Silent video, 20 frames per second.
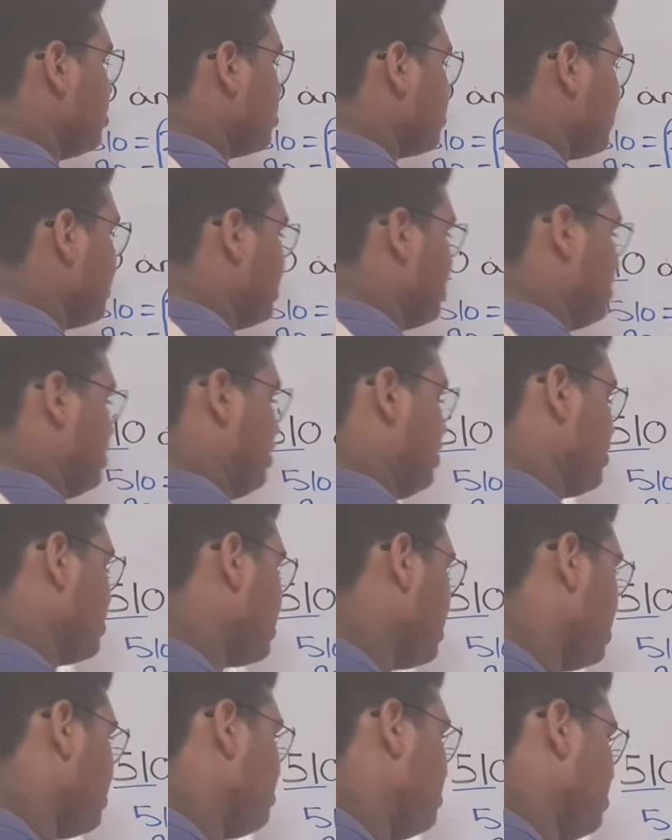23. Okay,
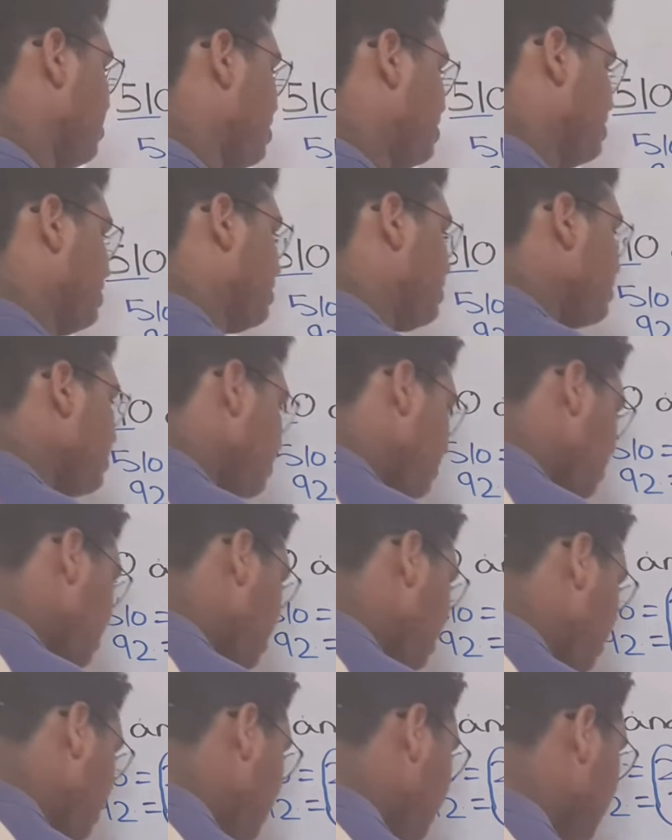let me write it.
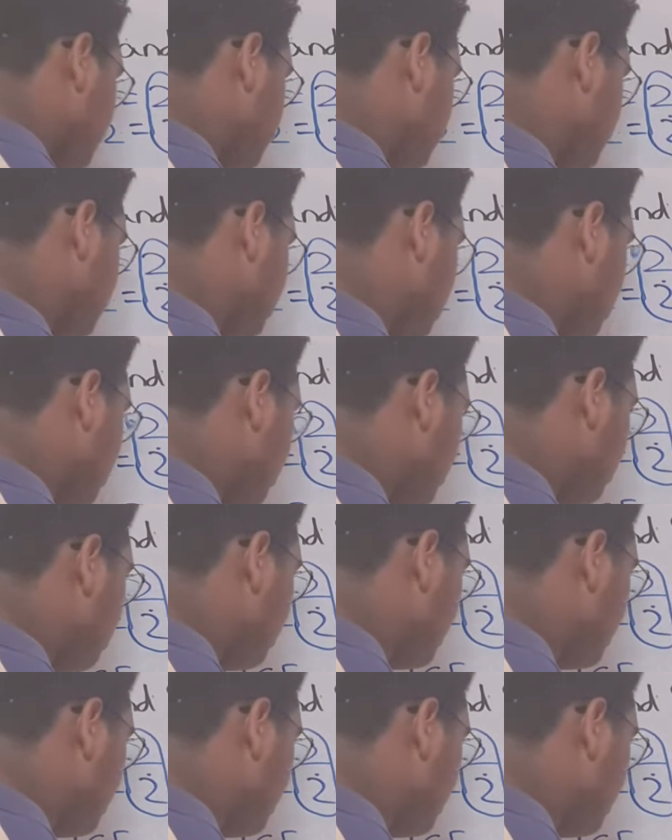So 2